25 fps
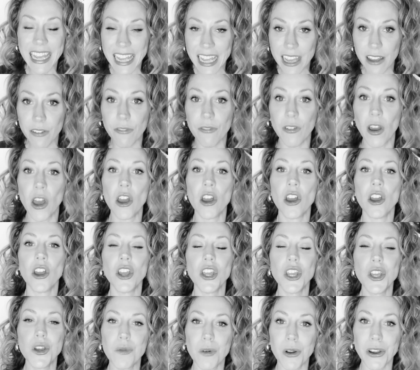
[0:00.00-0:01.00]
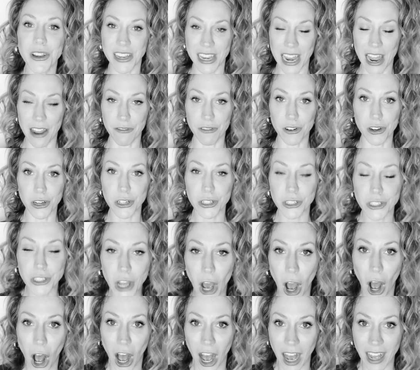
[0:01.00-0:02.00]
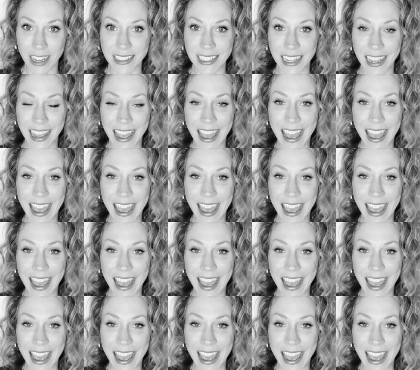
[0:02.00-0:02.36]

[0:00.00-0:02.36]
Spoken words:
if you were never taught